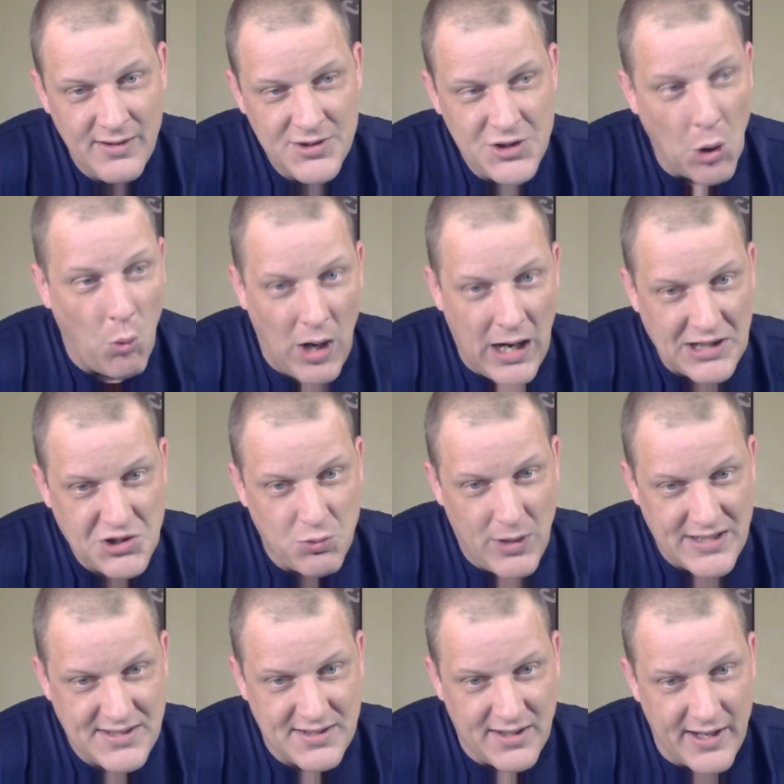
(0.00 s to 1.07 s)
to watch
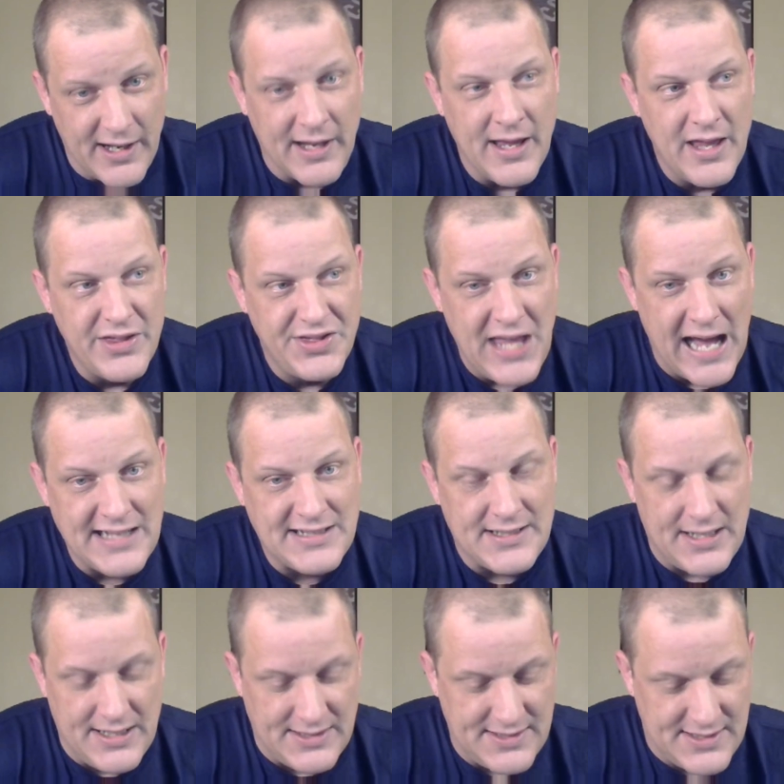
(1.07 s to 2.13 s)
wrestling.
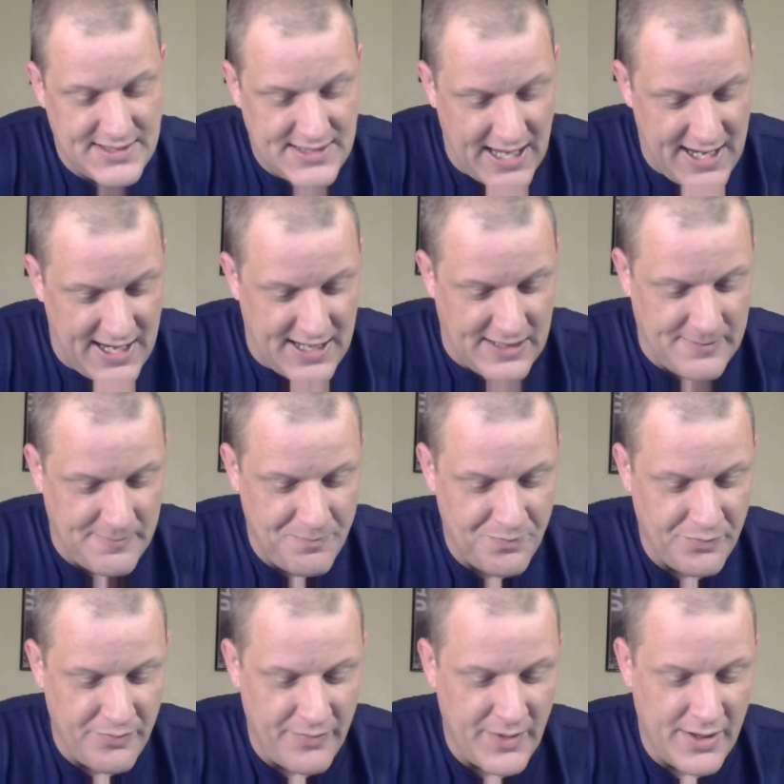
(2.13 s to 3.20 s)
That's insane.
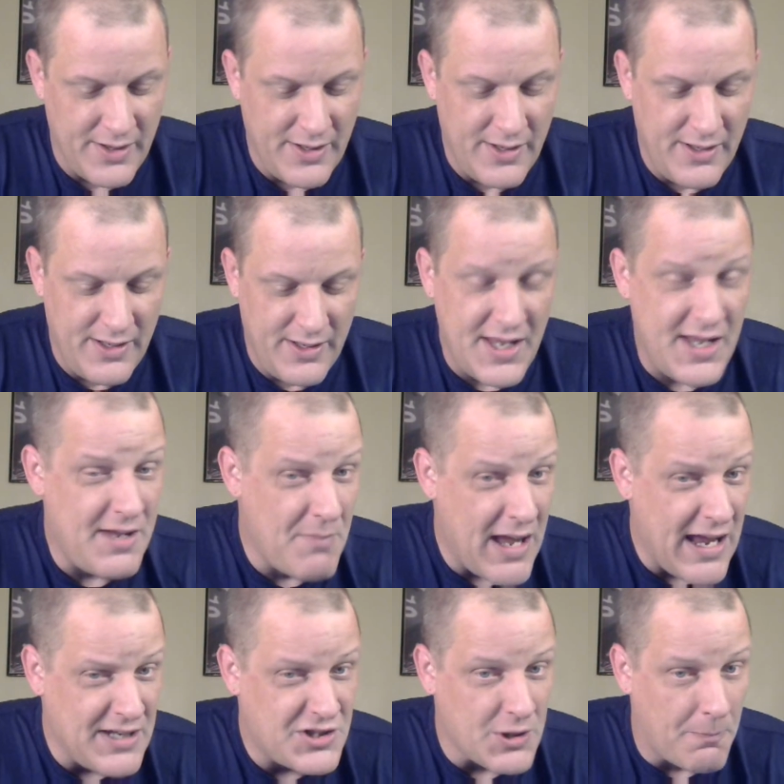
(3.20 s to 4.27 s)
He
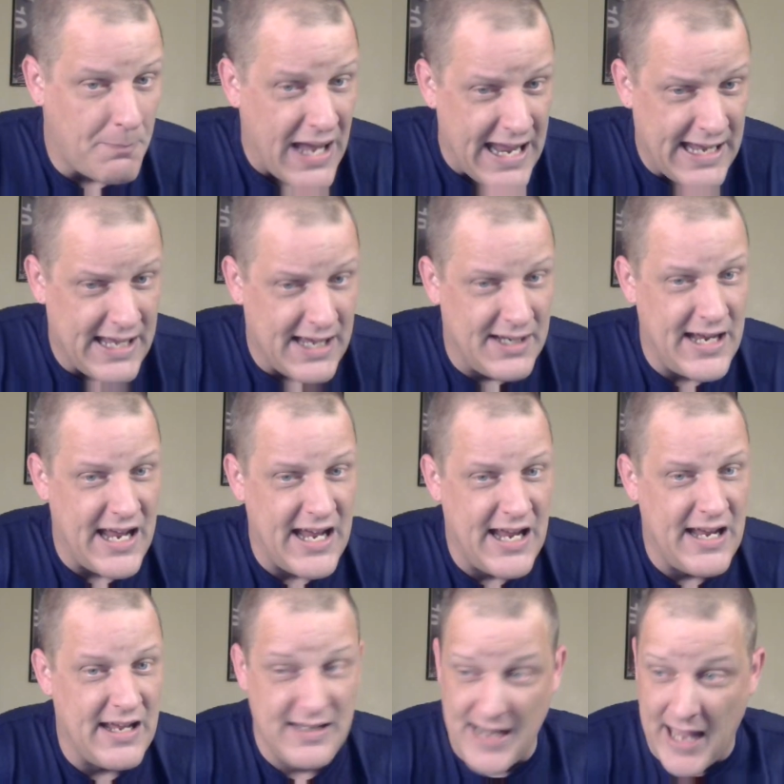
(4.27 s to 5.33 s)
made Japan,
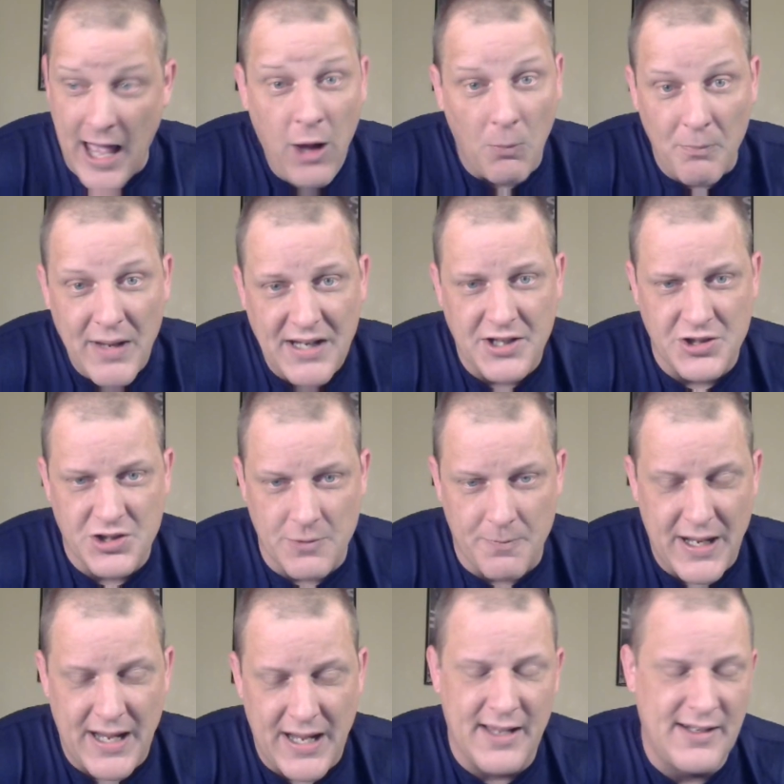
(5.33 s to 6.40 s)
it eh, helped make it
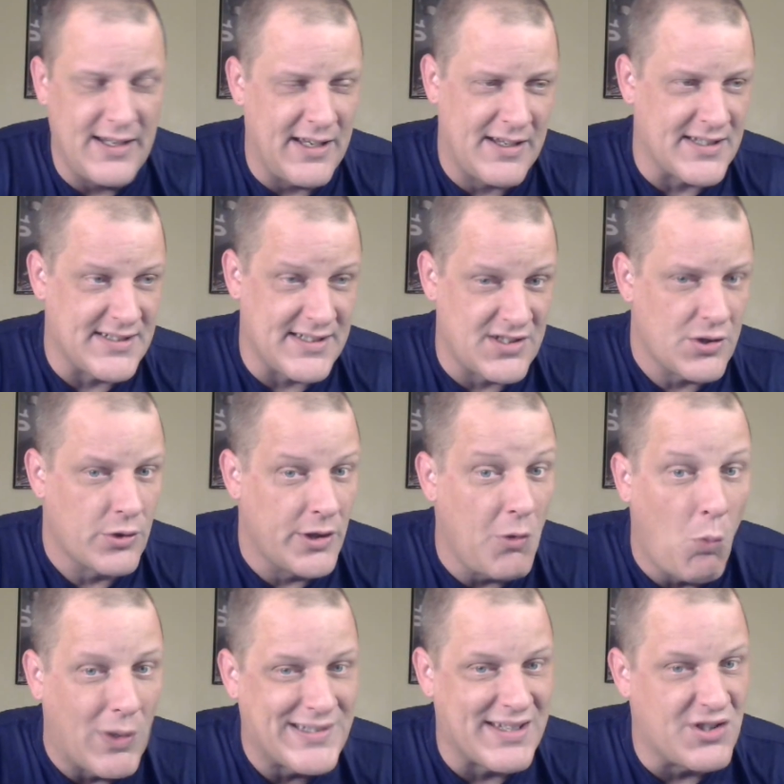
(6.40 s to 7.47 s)
Japan, because eh, it certainly
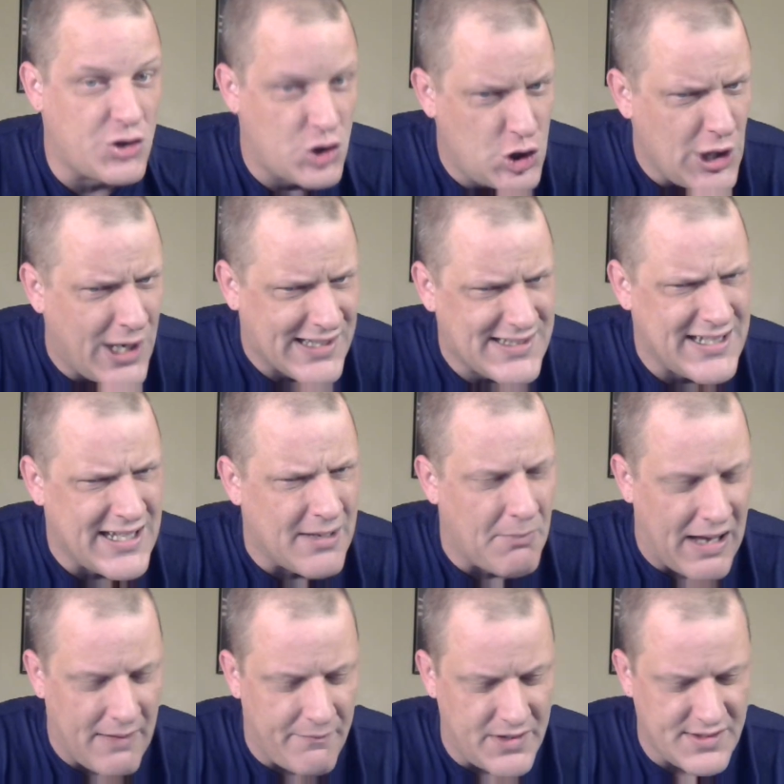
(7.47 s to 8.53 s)
wasn't just
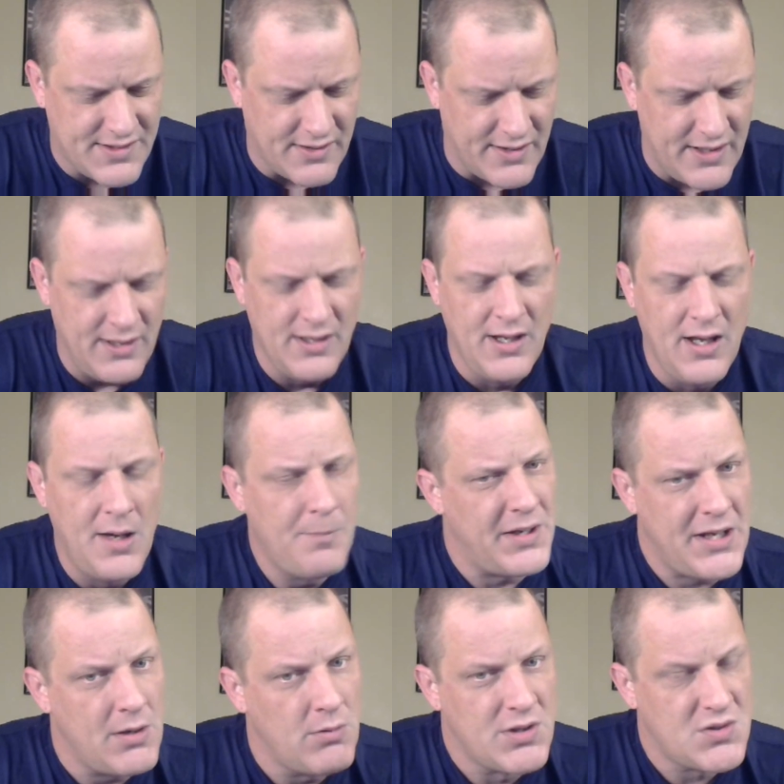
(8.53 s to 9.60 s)
him, obviously, but
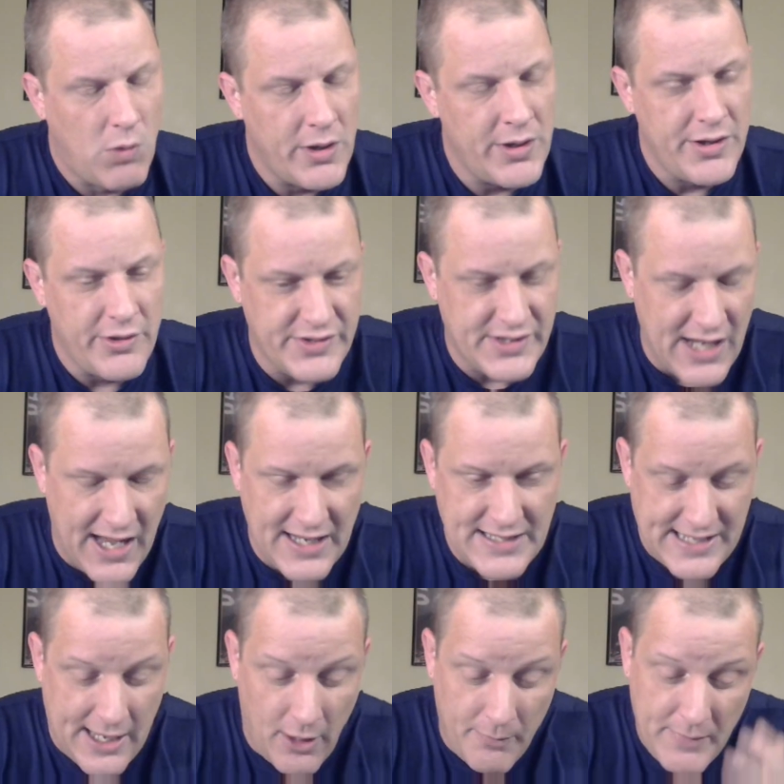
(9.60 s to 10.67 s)
he was one of those guys
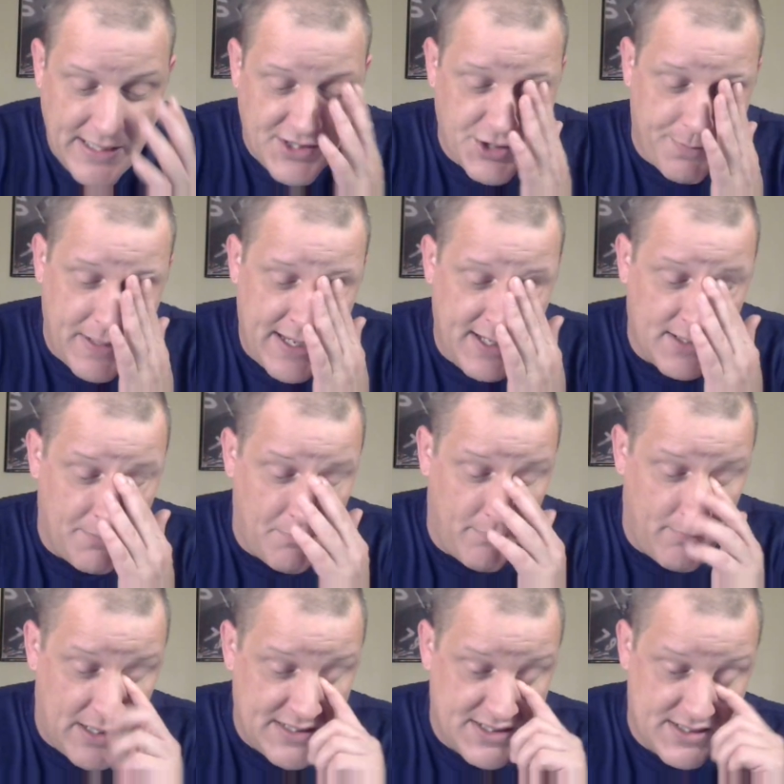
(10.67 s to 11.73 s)
that helped make Japan a
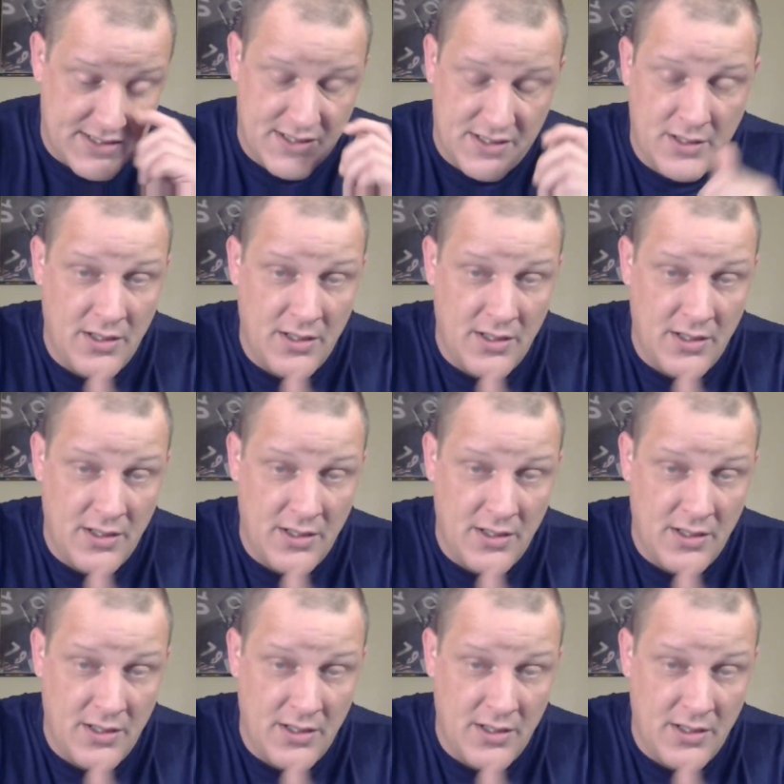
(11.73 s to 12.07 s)
must